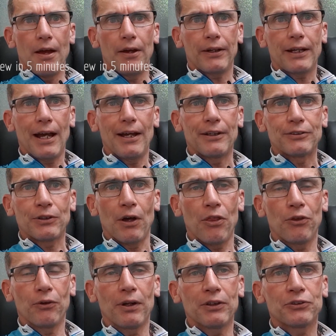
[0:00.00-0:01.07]
Okay, so I
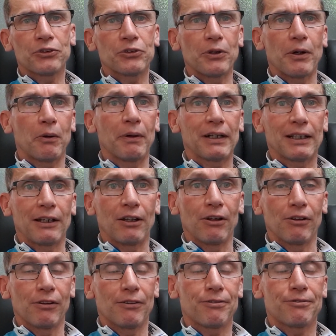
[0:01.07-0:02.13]
thought I'd just do a quick
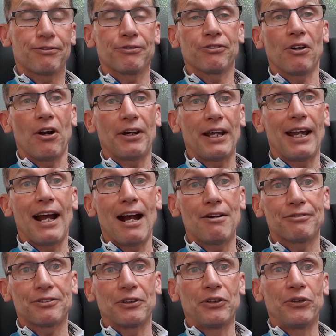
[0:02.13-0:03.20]
little Friday
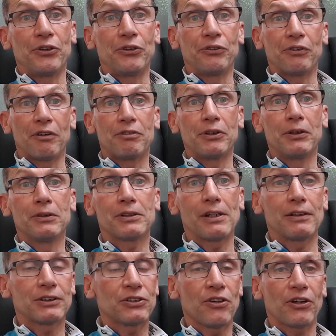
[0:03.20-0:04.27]
afternoon review.
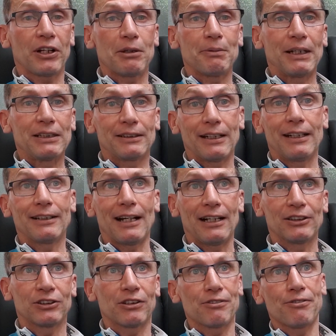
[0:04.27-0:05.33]
So it's not going to be as
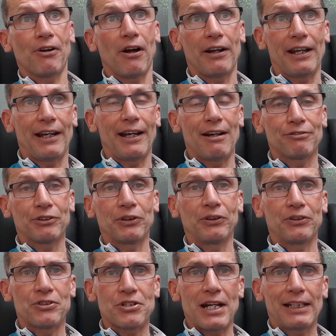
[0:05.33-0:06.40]
detailed as the Friday
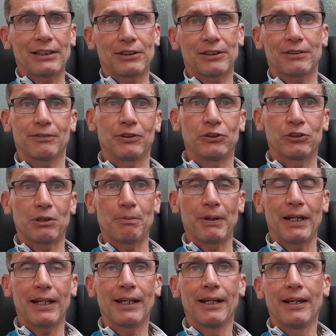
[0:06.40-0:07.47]
afternoon chats used to
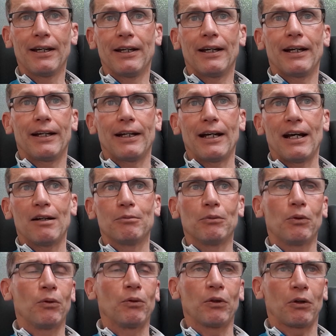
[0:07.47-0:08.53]
be,
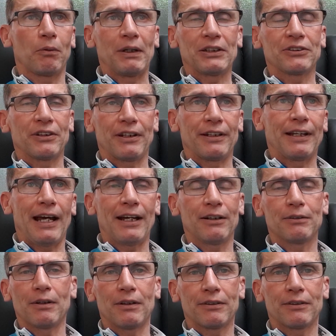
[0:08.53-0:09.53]
or the question of the day.